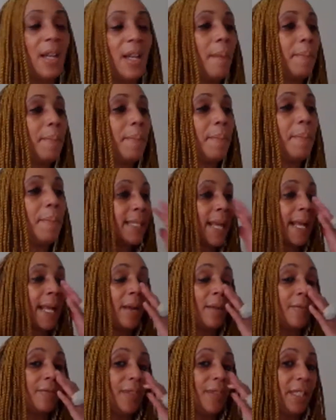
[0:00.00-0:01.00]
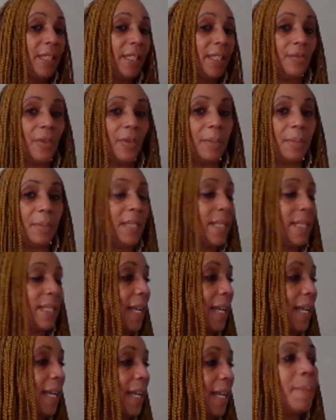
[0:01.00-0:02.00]
not because I got funding from the
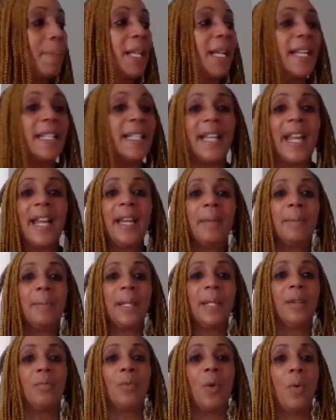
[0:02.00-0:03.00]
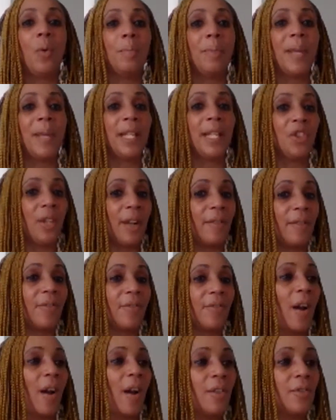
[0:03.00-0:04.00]
state, not because anybody wrote me a
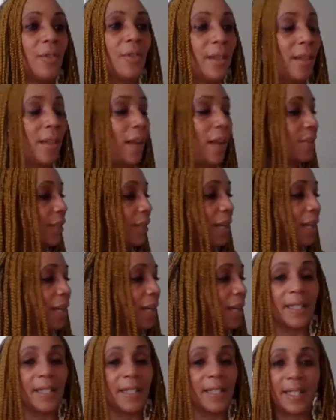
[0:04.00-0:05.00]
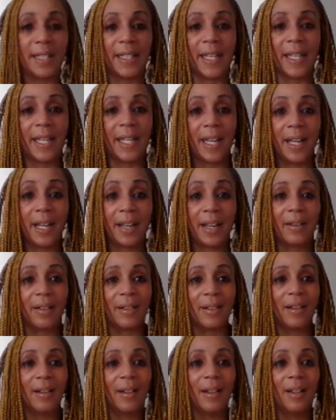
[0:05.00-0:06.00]
check for $100,000 and said,
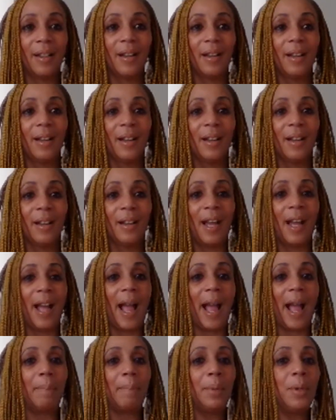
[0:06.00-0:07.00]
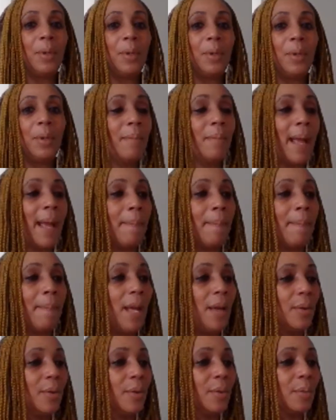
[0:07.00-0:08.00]
here. I put my
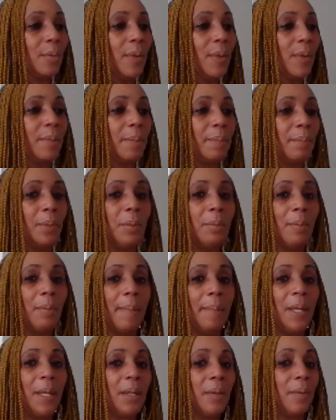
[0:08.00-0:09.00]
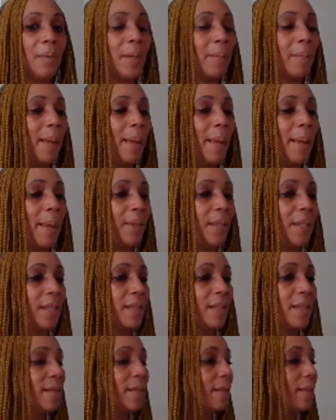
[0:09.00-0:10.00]
money where my
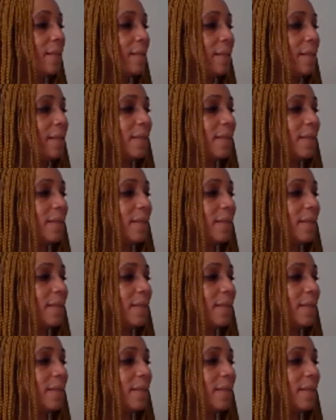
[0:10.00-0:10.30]
mouth is.